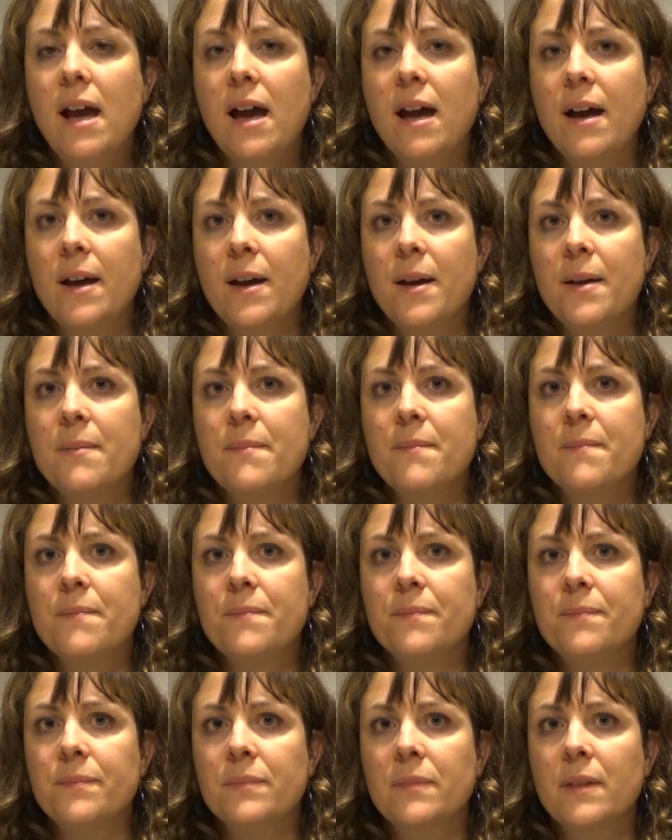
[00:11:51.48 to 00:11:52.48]

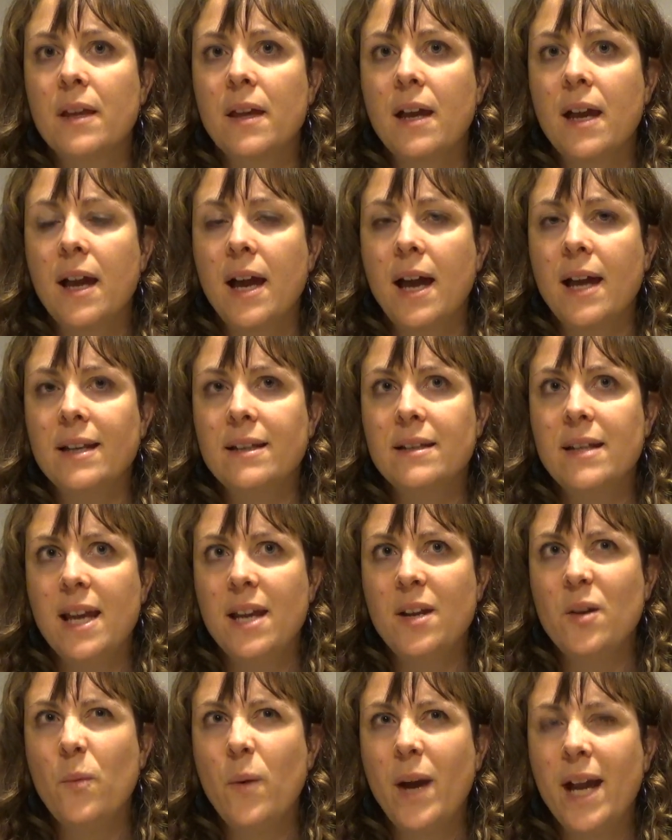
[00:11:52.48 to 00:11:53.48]
And
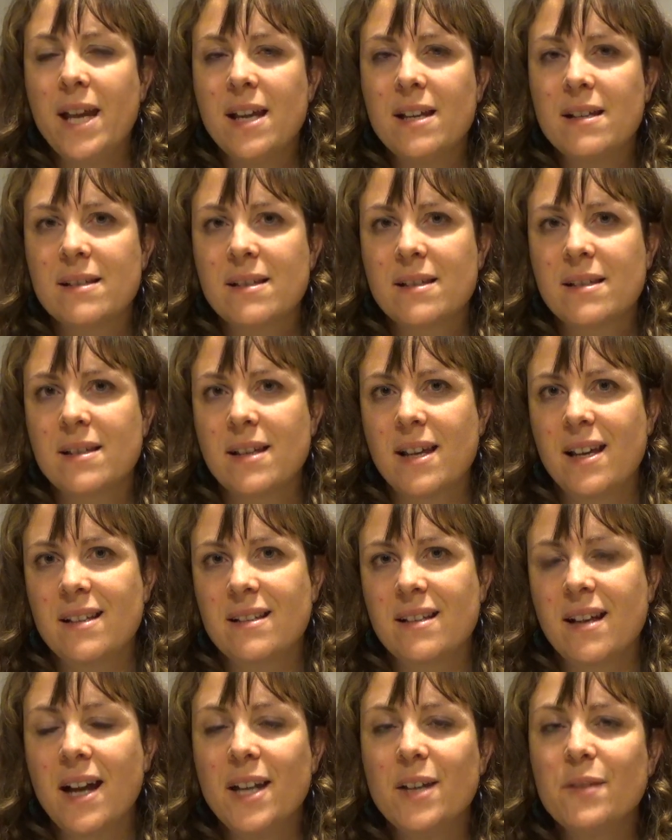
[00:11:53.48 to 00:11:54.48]
in a way,
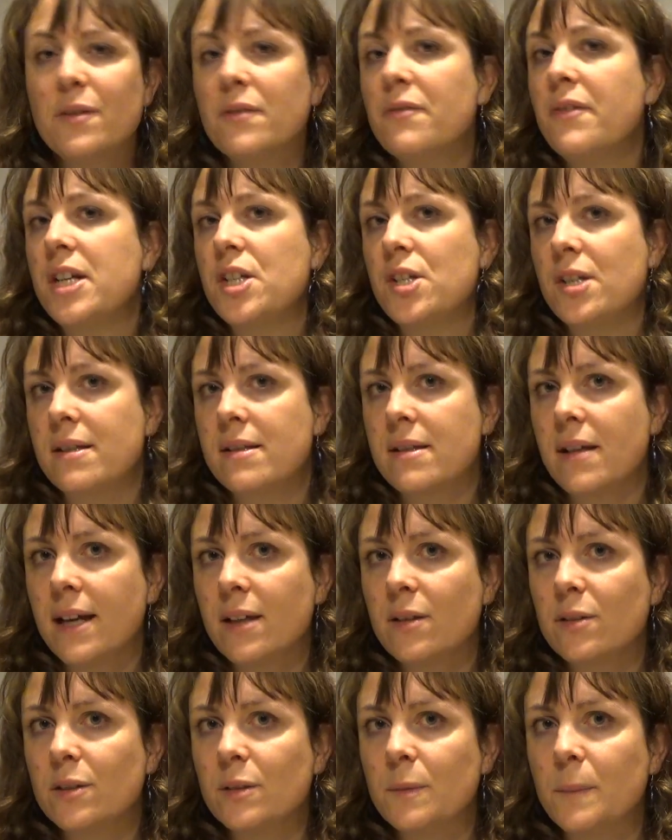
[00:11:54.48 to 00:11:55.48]
it's kind of a vicious
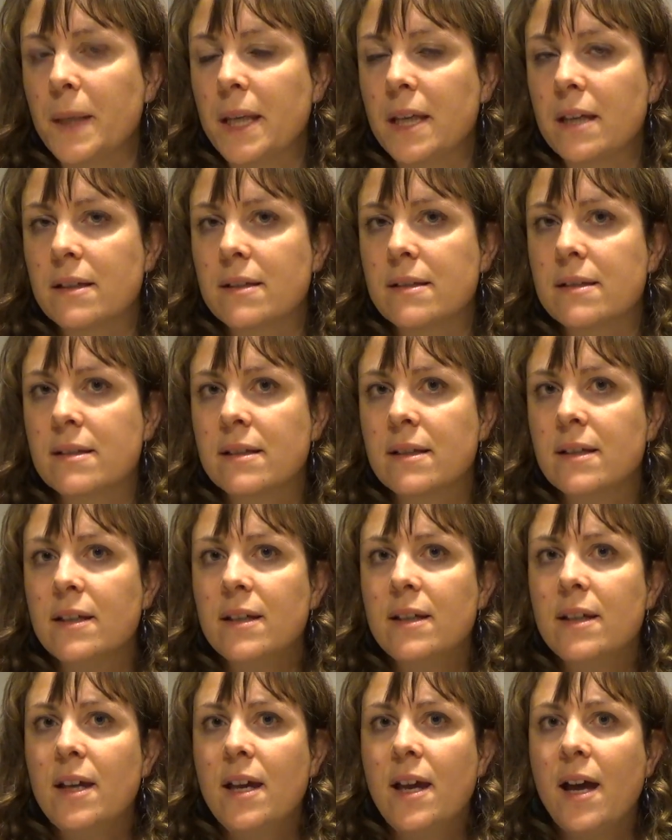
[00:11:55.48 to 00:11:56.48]
cycle because
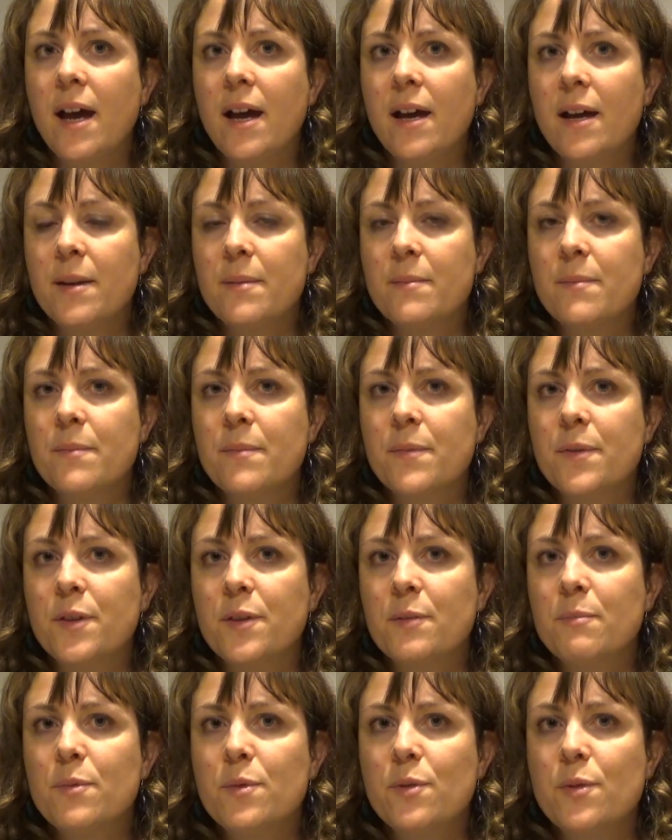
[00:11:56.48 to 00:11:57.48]

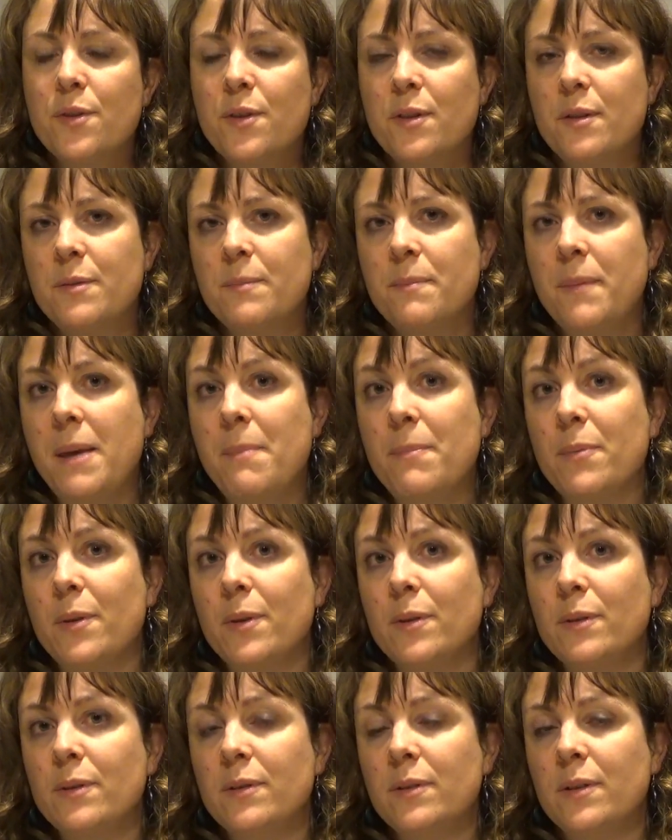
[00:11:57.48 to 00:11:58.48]
the more that
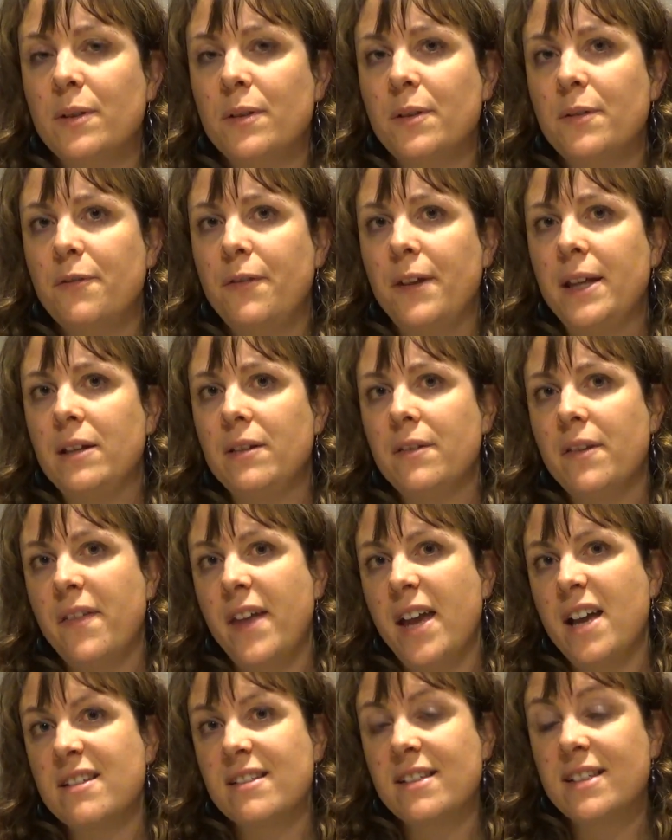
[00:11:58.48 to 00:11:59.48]
people feel that
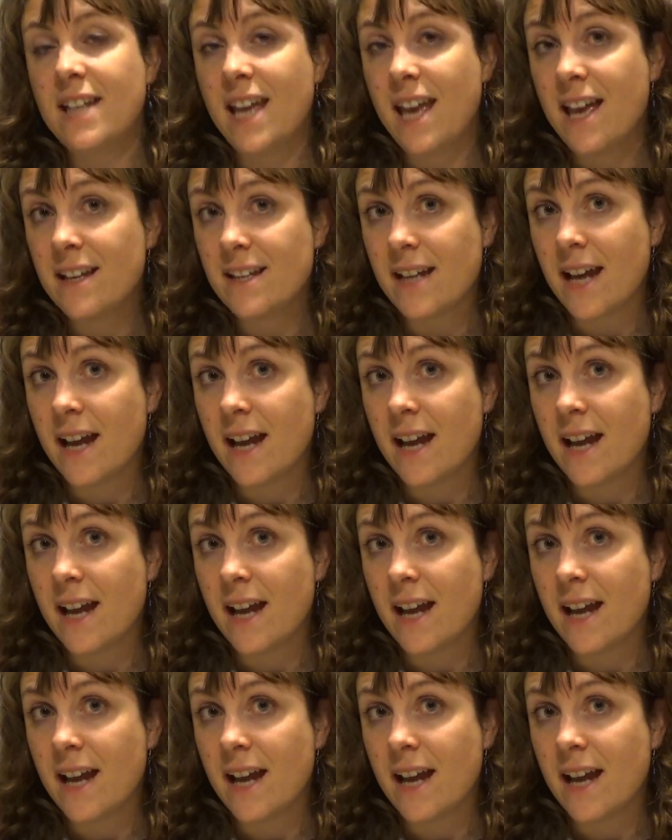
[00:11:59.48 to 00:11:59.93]
they are stared